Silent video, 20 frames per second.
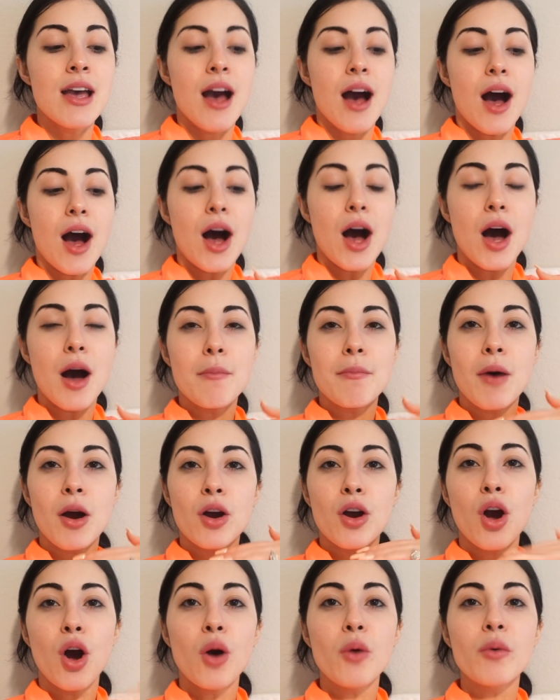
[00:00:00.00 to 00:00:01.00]

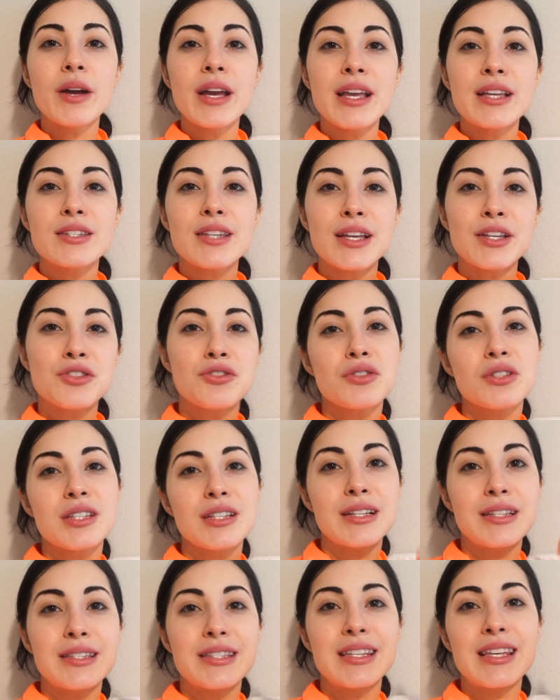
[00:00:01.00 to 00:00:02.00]
are always interested
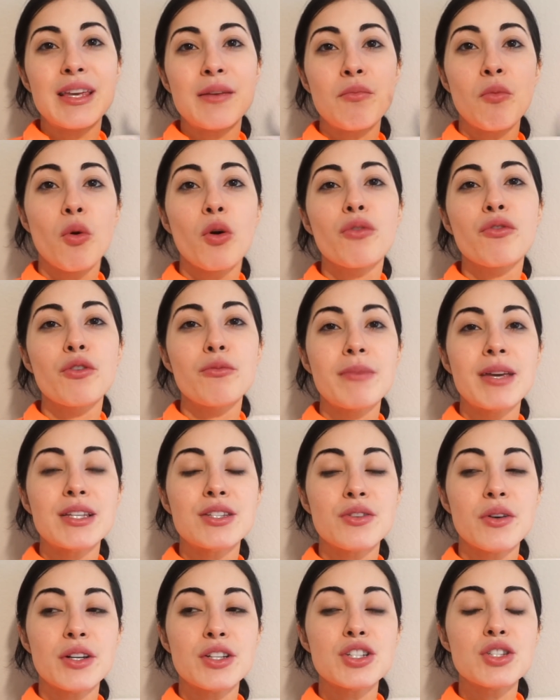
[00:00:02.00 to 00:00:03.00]
in seeing more from me,
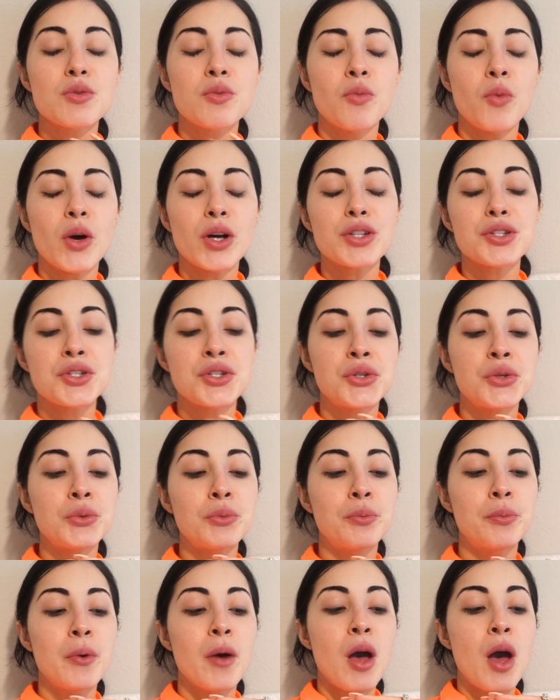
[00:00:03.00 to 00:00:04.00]
so I just want to
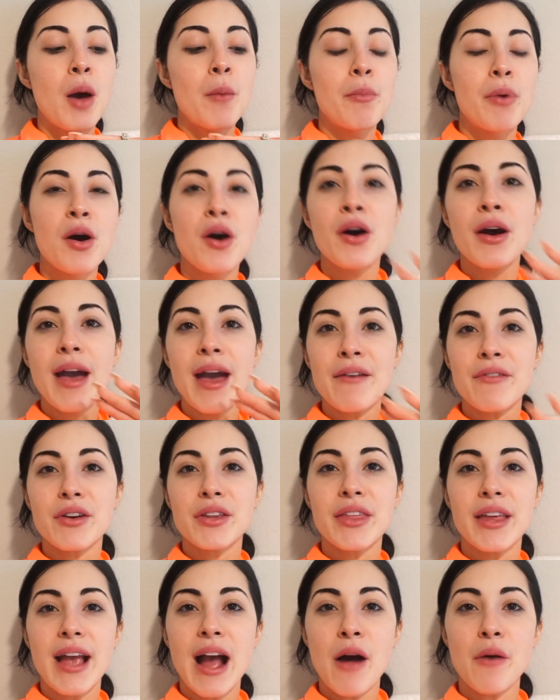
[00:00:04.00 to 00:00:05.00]
put
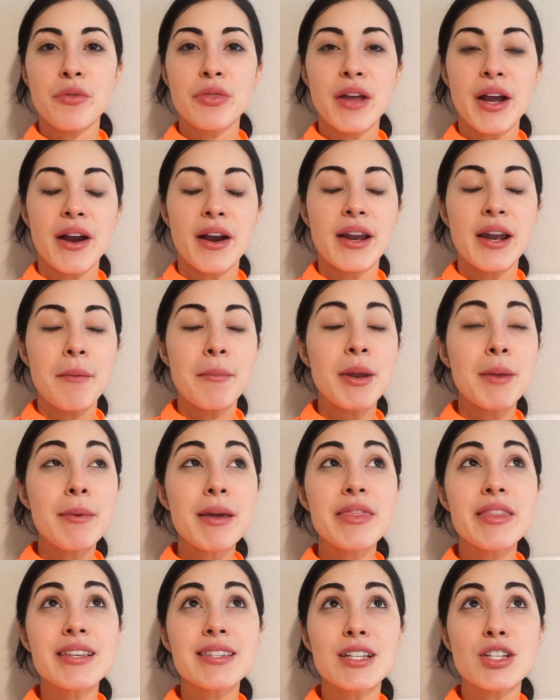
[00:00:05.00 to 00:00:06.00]
everything out there, and I'm gonna
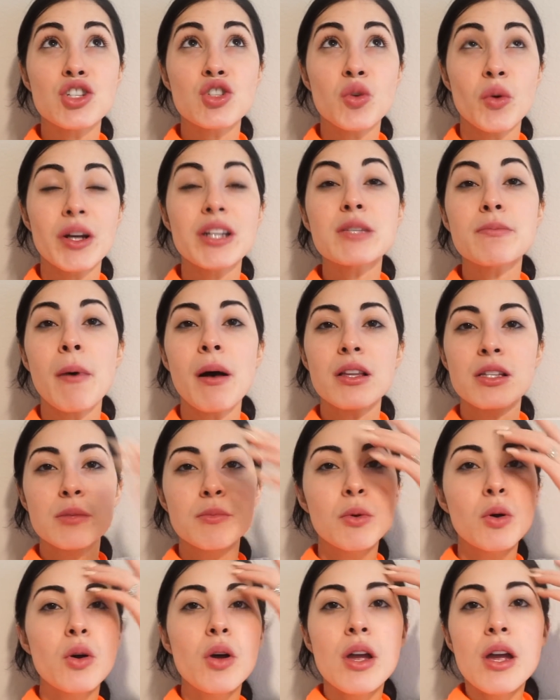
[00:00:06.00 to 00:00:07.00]
make this as short as
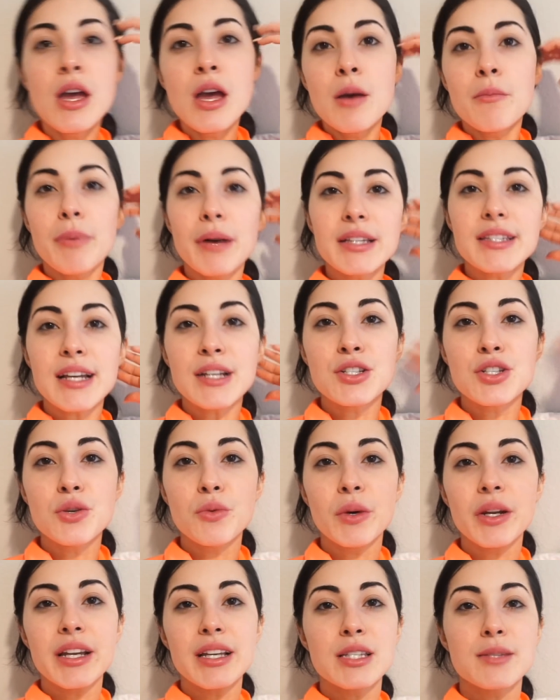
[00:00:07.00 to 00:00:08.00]
possible, but I do
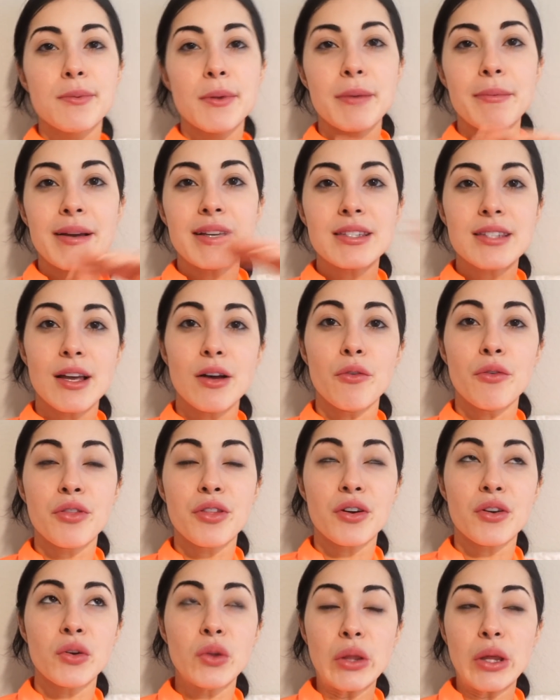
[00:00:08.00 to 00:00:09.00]
want to explain myself
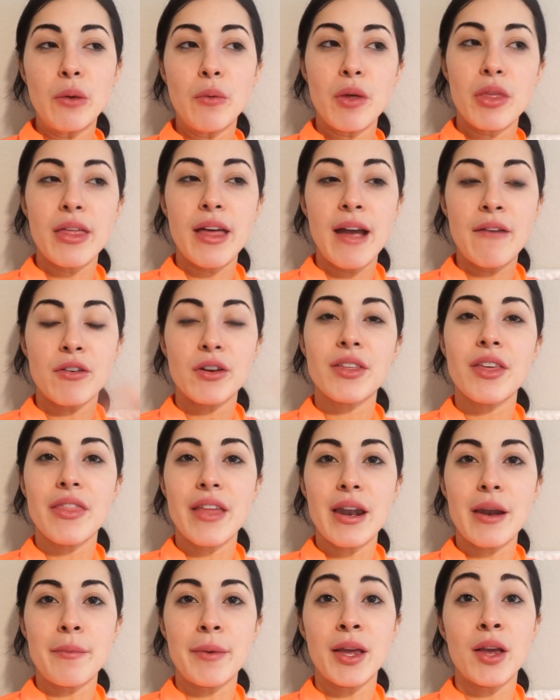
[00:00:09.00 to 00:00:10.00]
thoroughly with everything
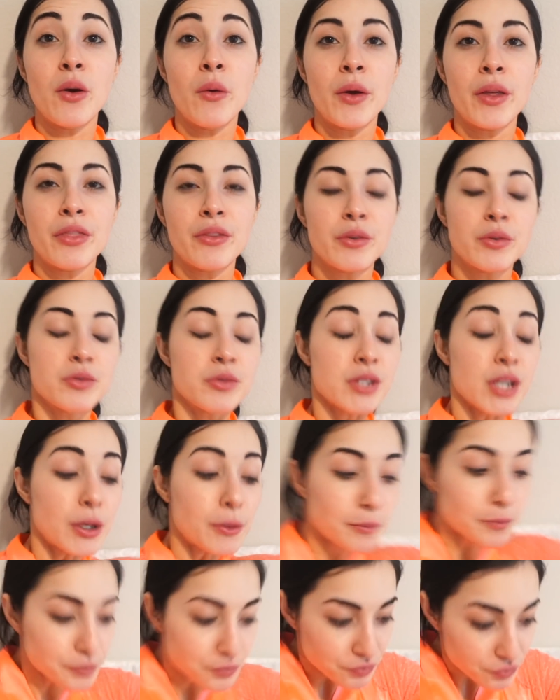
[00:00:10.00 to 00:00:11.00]
that I've been going through.
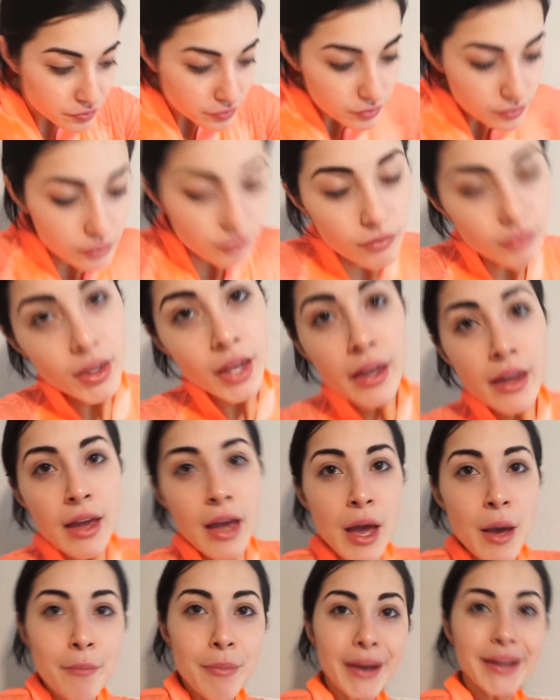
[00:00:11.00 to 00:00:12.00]
So
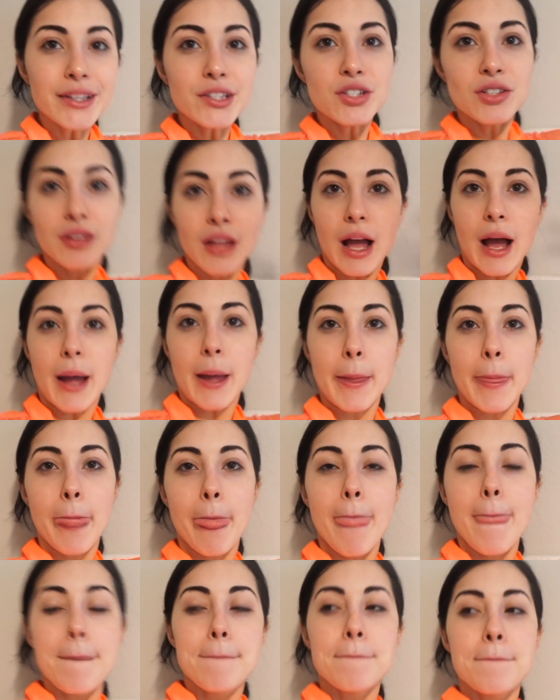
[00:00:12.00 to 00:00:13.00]
back in July,
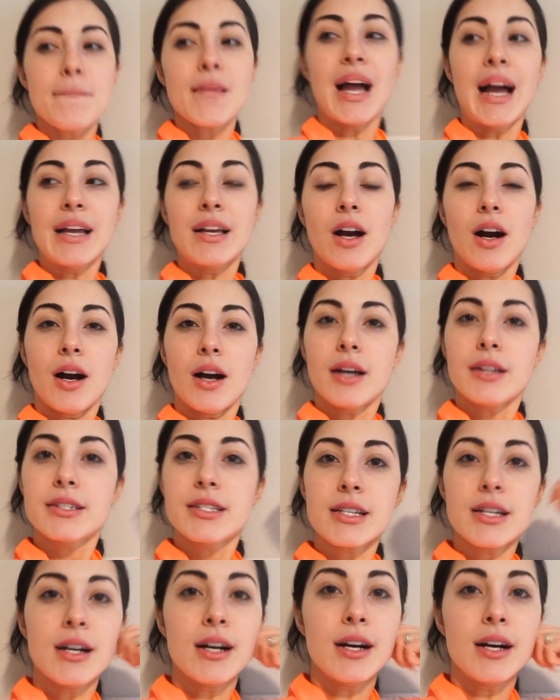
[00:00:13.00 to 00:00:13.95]
I got